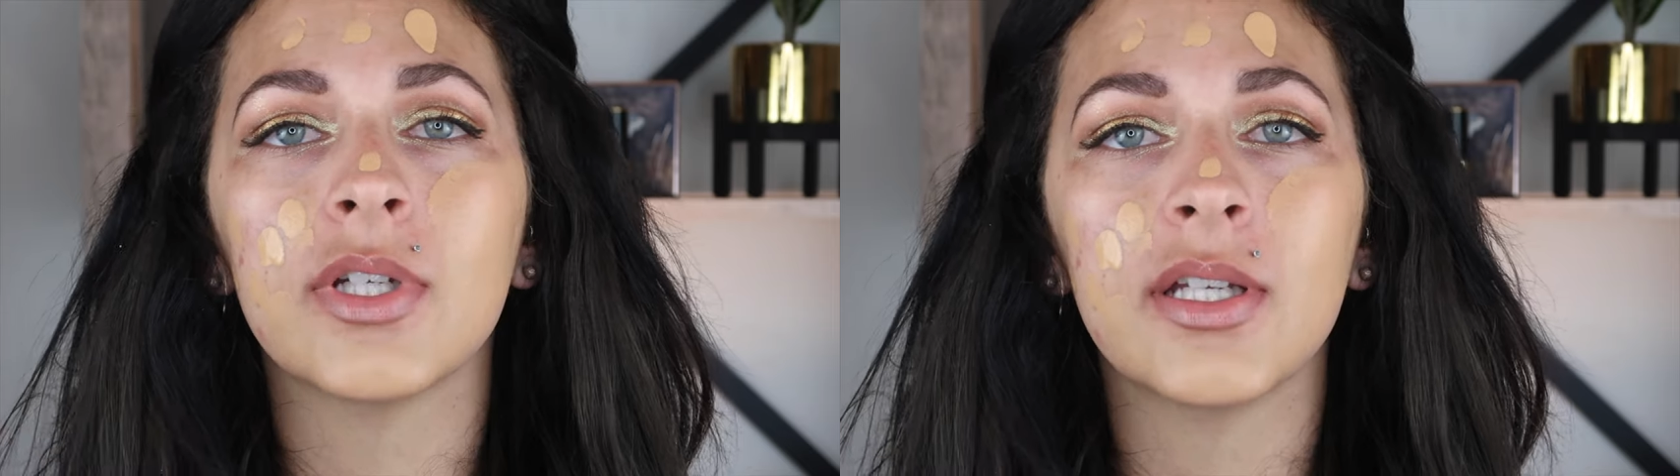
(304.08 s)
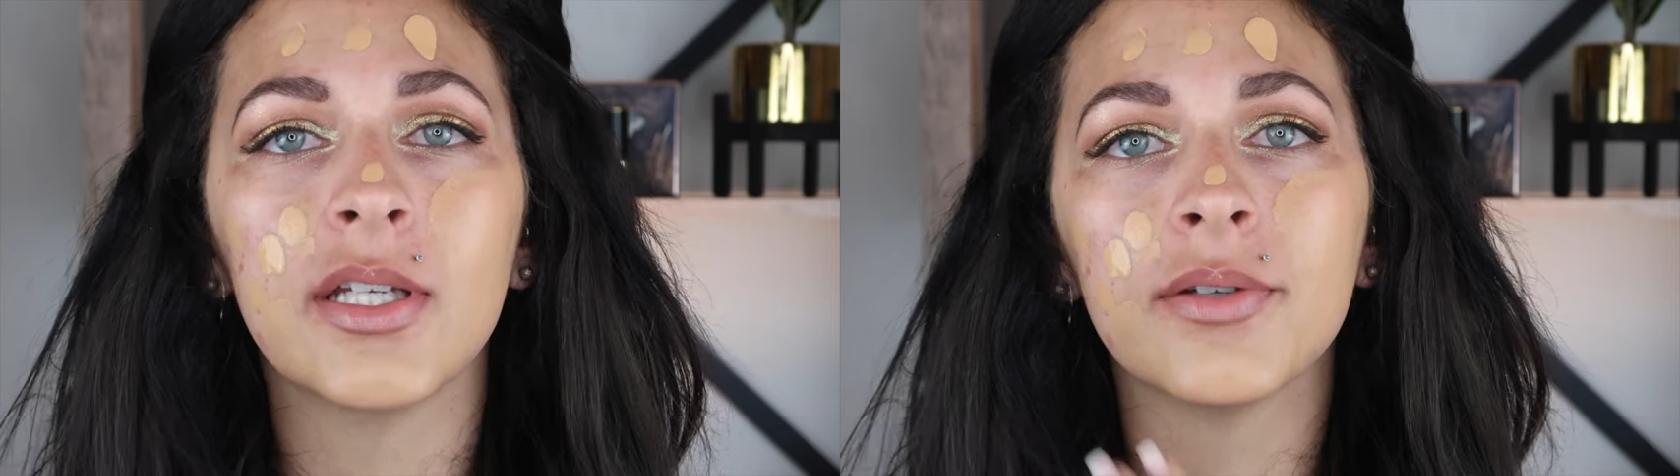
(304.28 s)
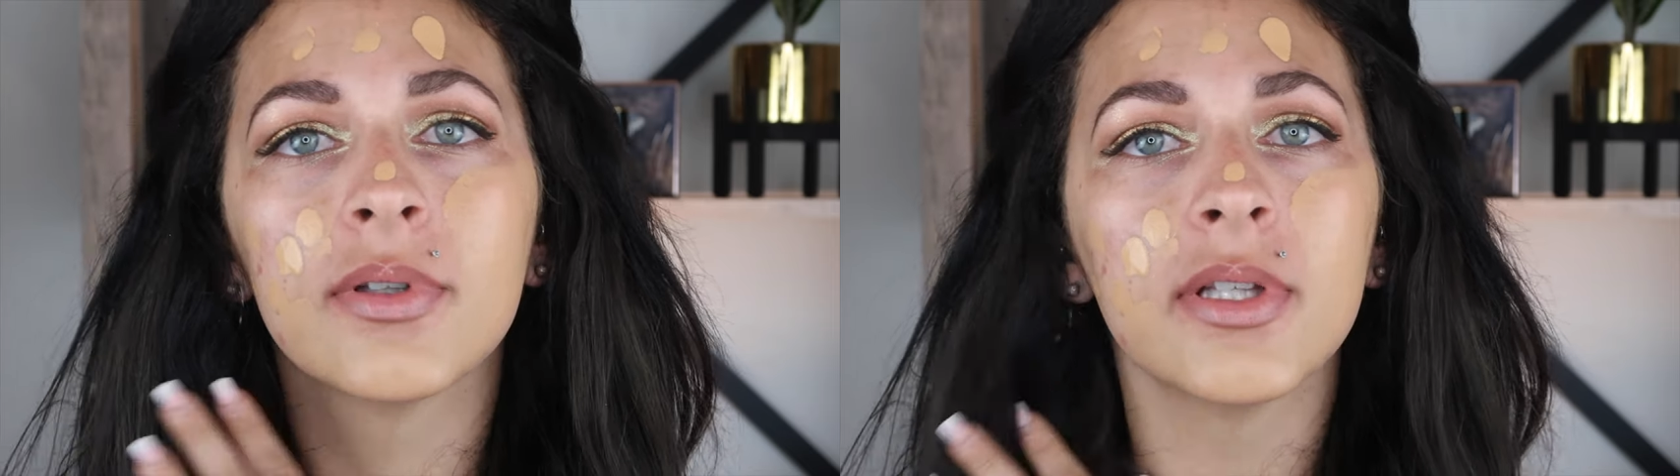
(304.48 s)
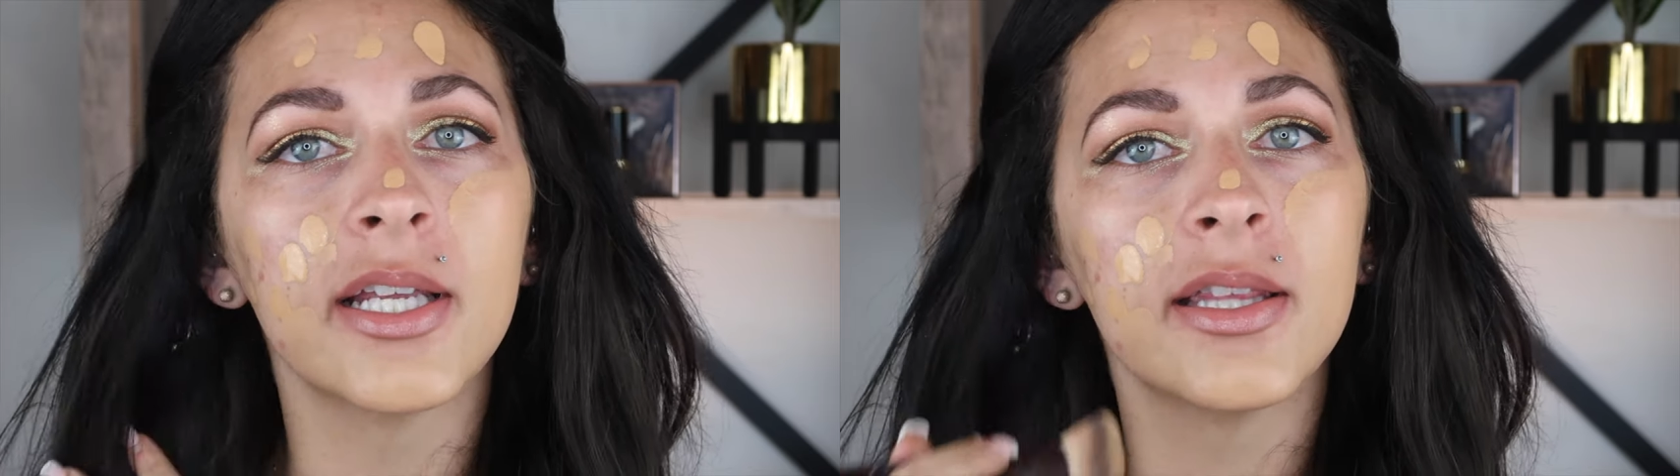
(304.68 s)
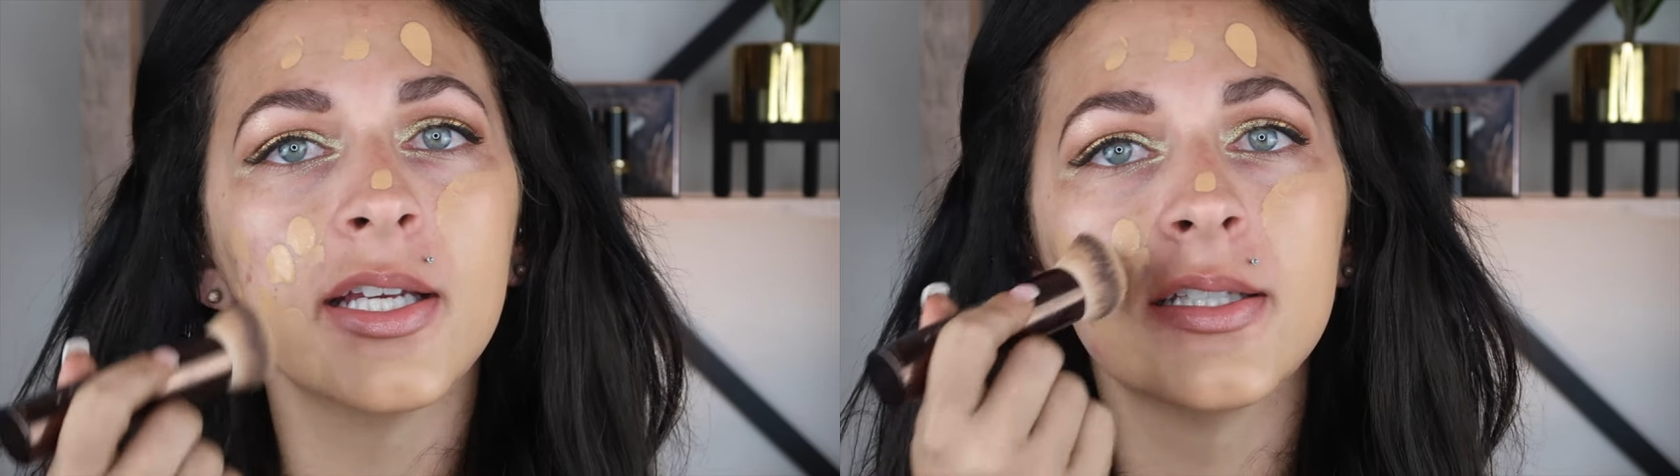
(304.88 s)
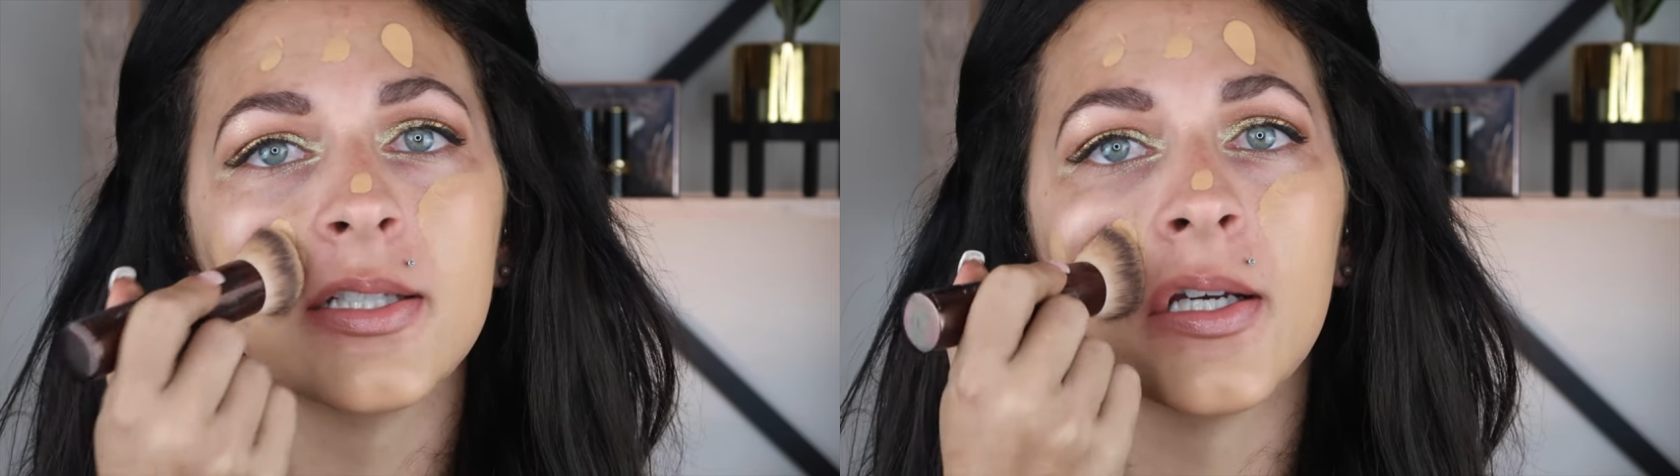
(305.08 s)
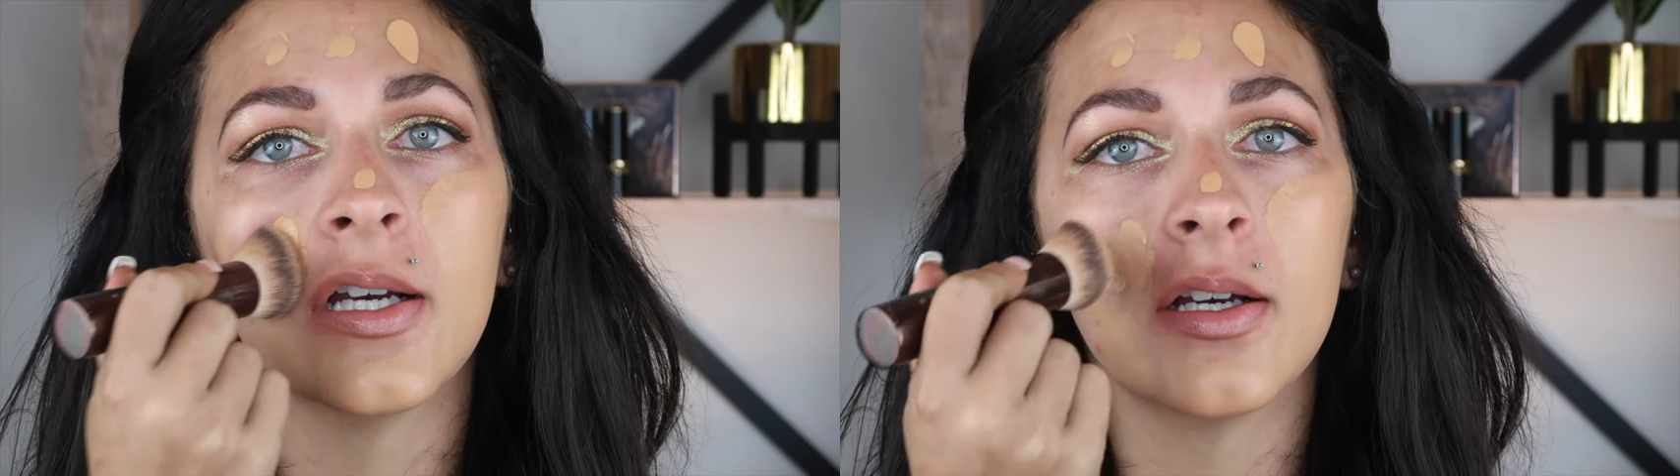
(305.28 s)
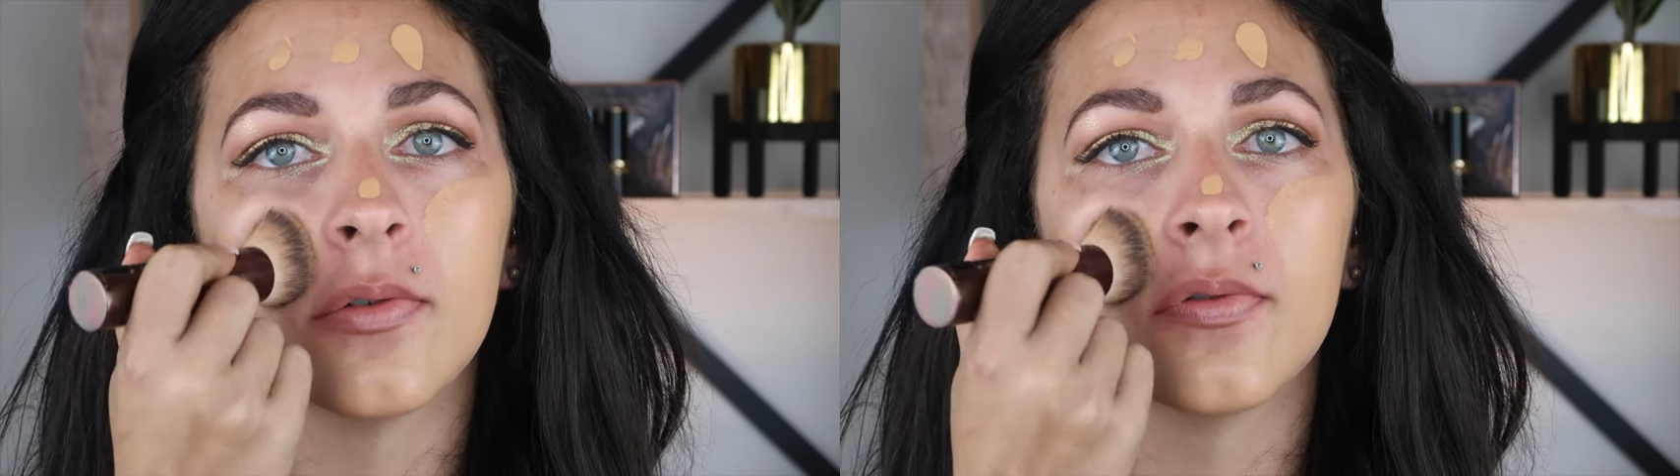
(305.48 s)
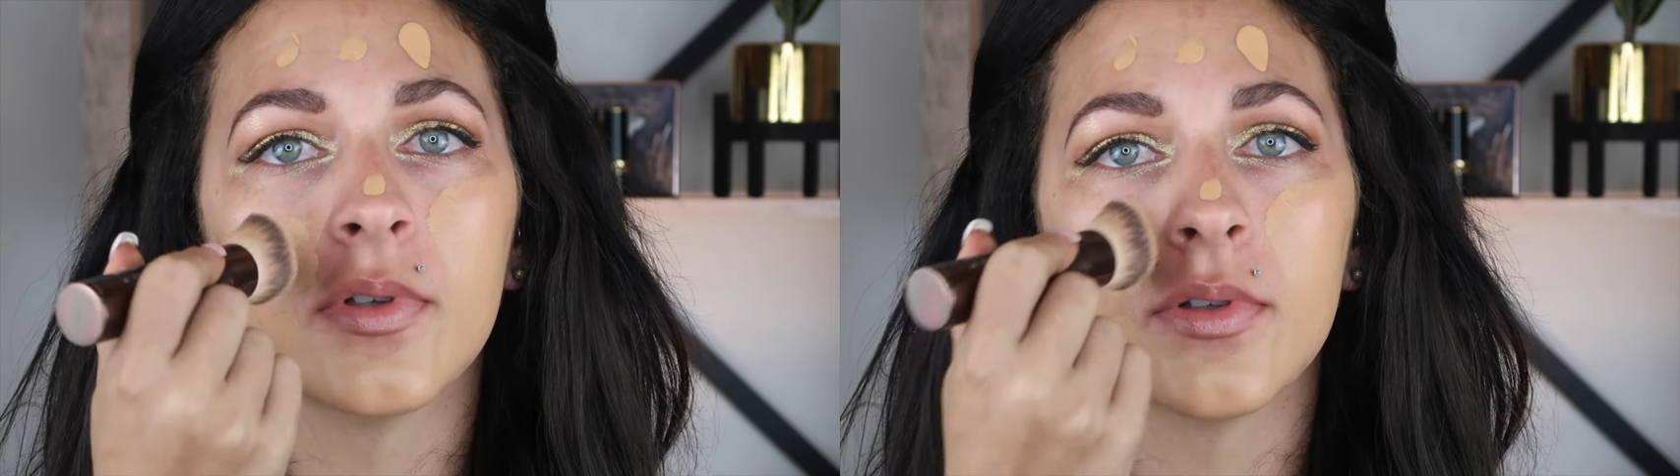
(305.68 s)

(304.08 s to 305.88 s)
really like the idea of